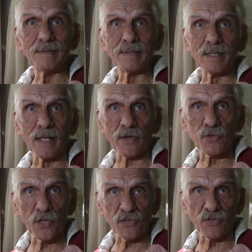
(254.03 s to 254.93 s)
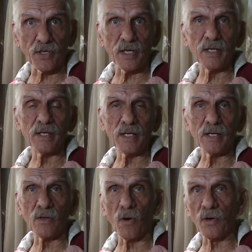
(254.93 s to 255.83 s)
the electricity,
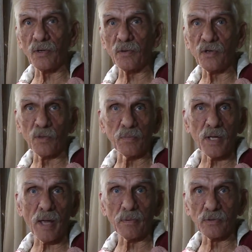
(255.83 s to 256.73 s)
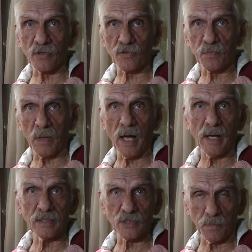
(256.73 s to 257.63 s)
in order to be able to
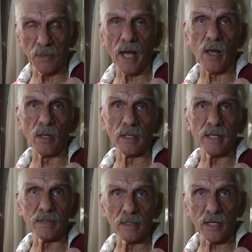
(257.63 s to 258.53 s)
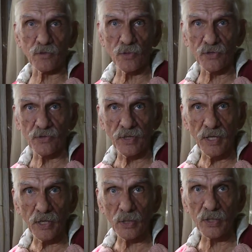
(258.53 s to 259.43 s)
supply all that. The electricity
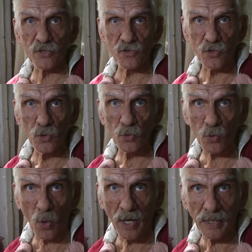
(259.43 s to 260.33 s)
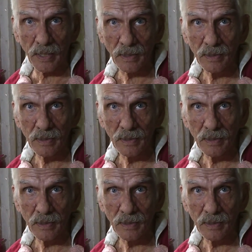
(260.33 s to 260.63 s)
here is 220,